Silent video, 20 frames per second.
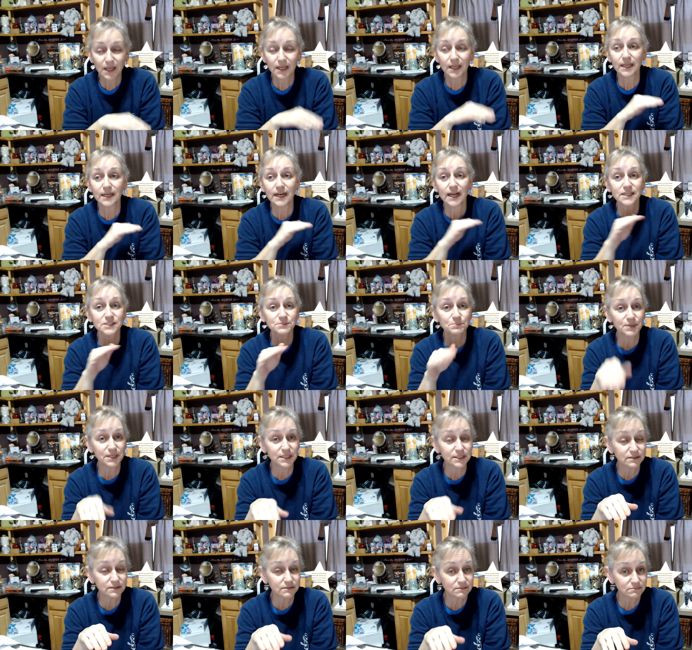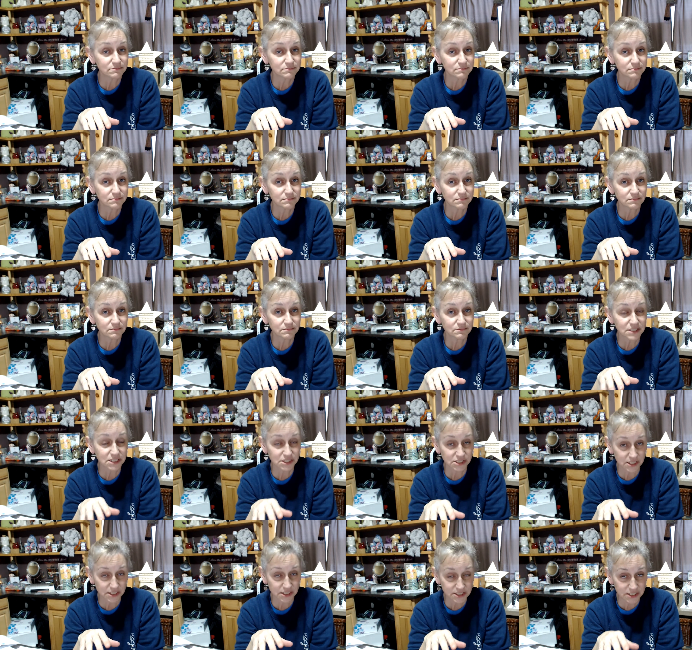It has been
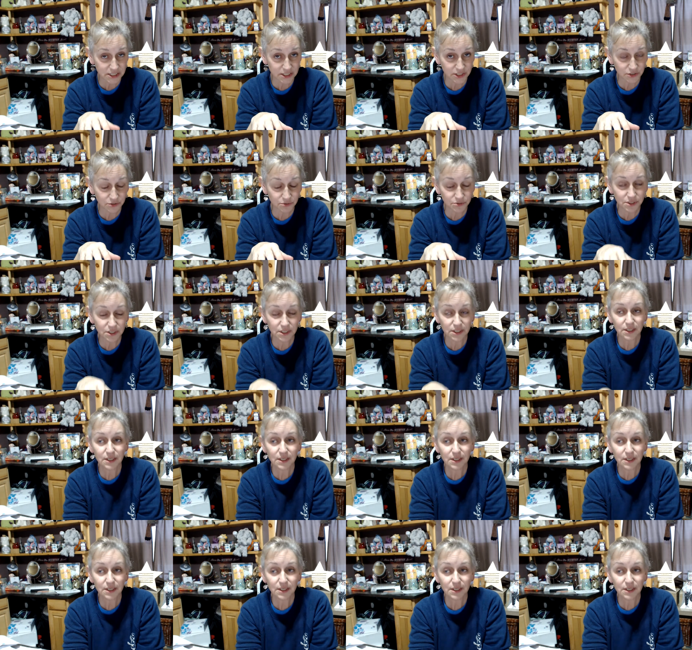discontinued.